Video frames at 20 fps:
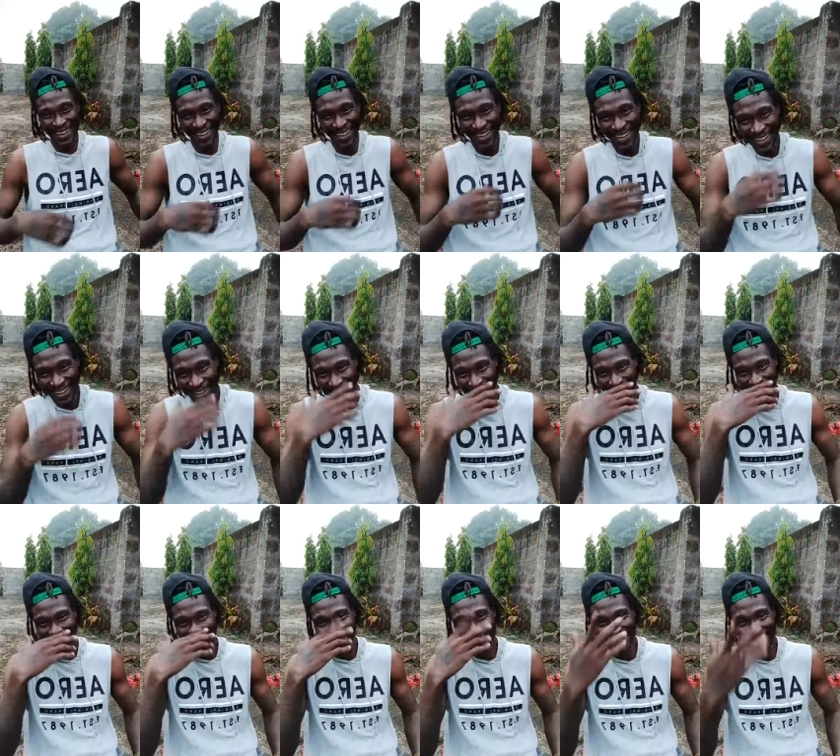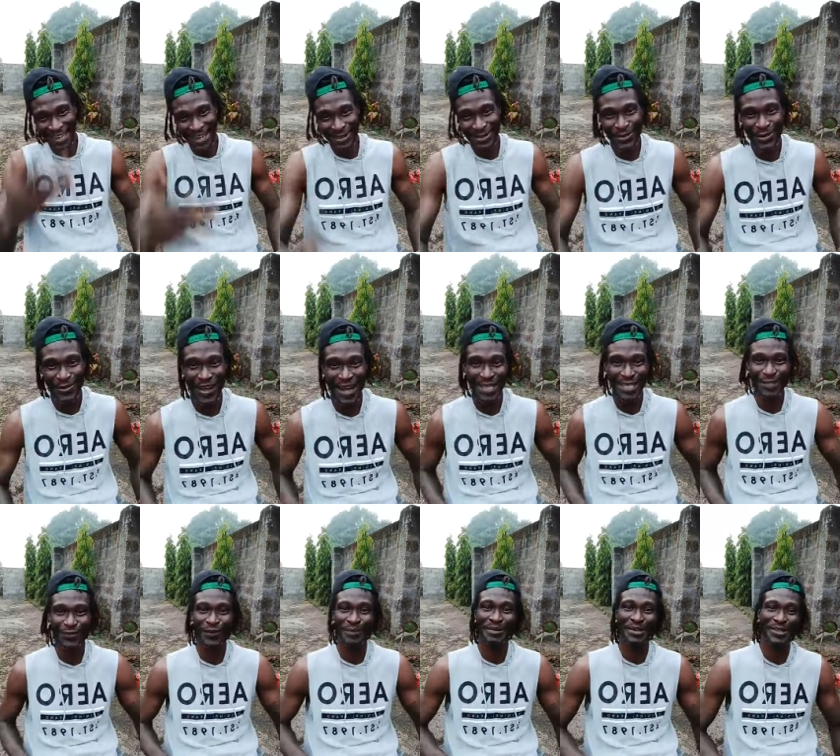know, can't send entourage for
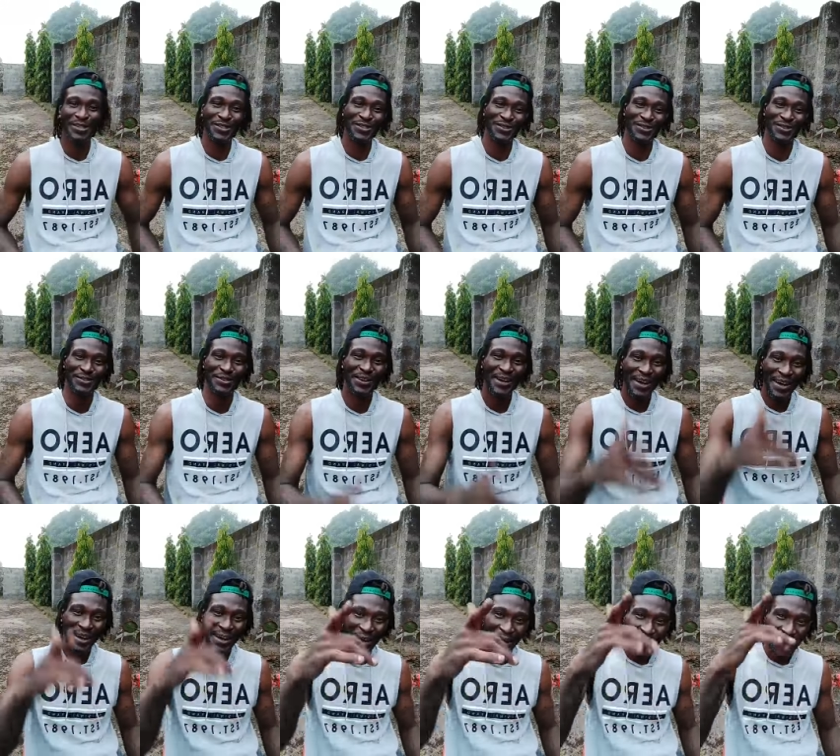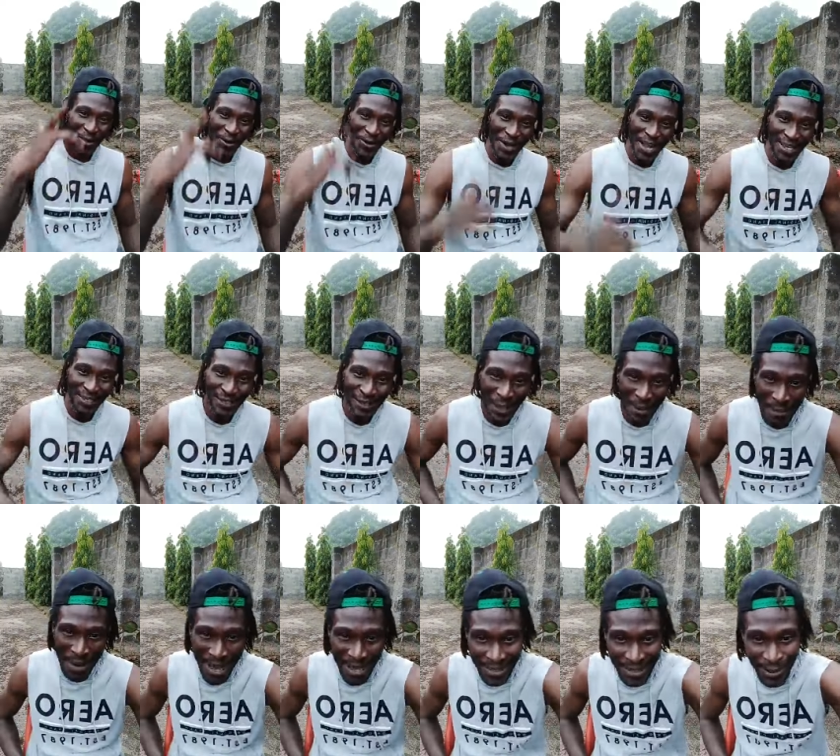me, just know. When I stay
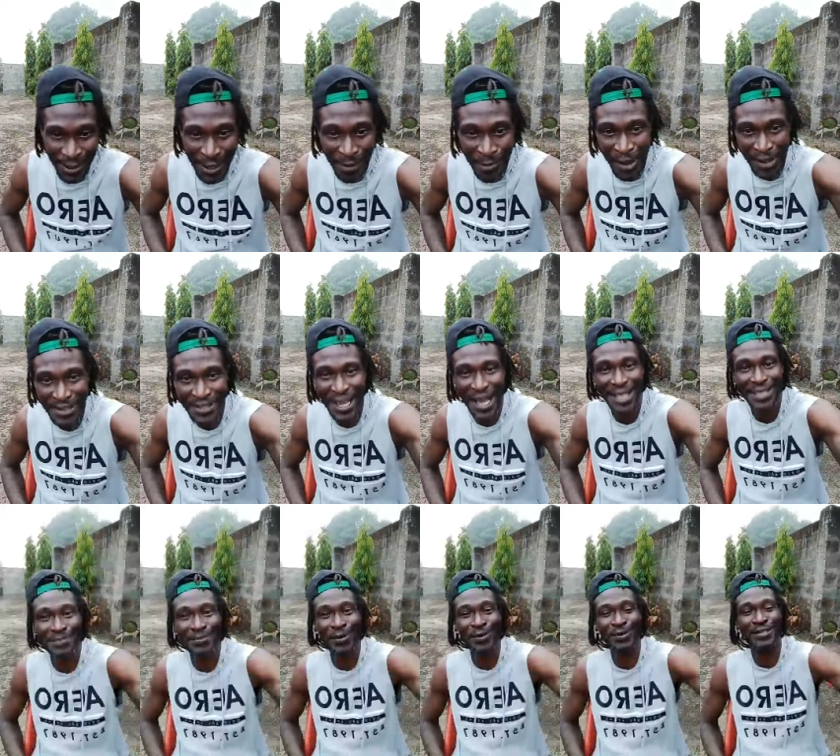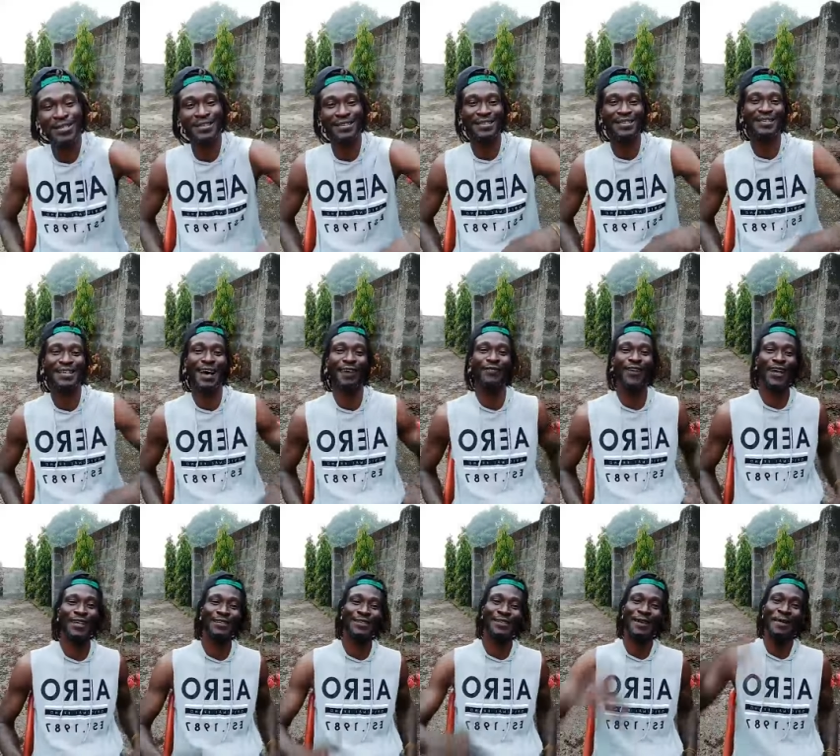blessed on our boy Tasmo, the
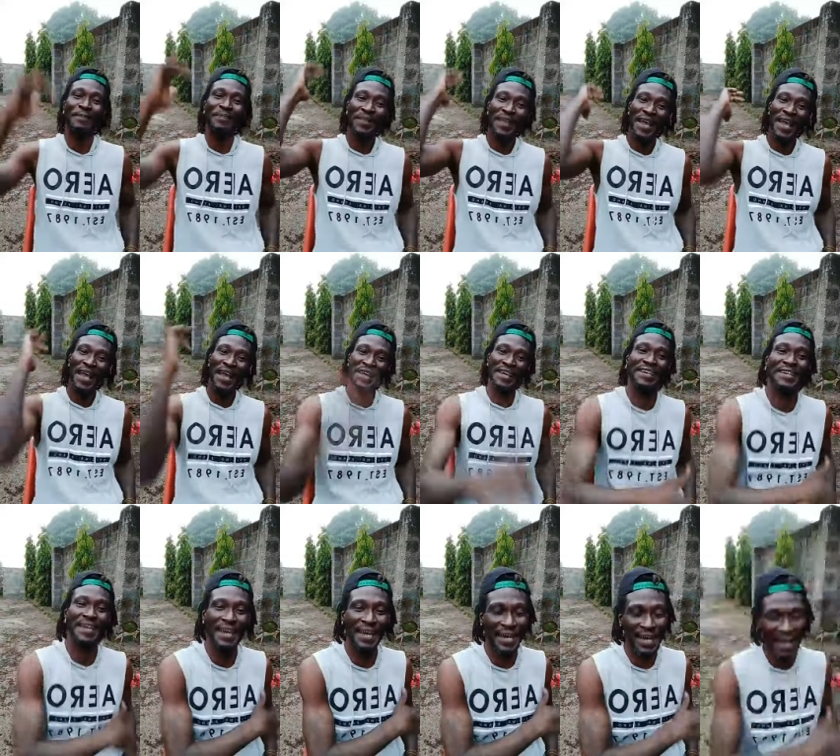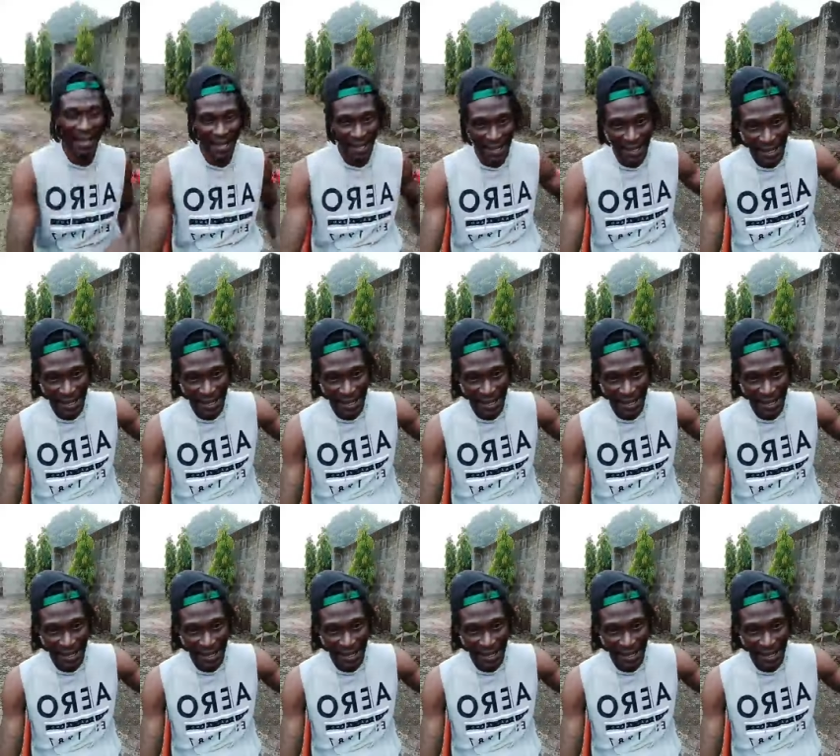servant, aka